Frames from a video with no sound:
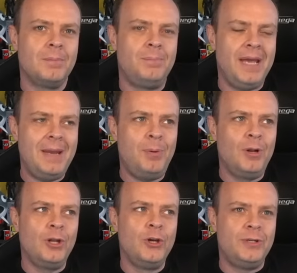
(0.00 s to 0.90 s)

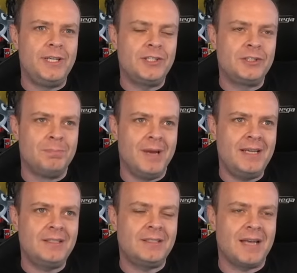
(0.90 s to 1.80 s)
people who
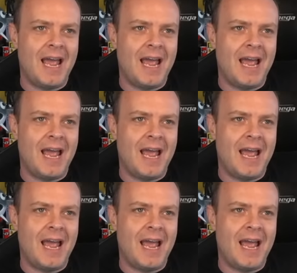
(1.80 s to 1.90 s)
dismiss